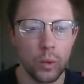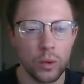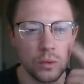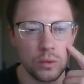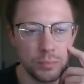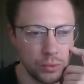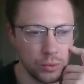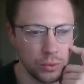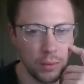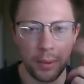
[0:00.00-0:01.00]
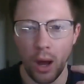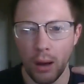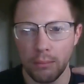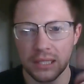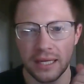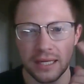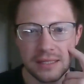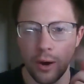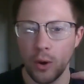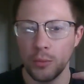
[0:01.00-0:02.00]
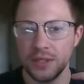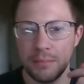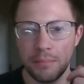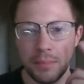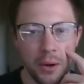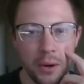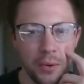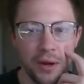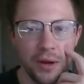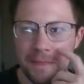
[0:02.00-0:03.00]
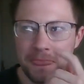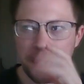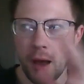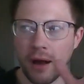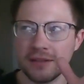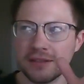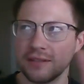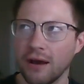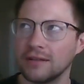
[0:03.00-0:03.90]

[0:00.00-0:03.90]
tons of customers, and bidding on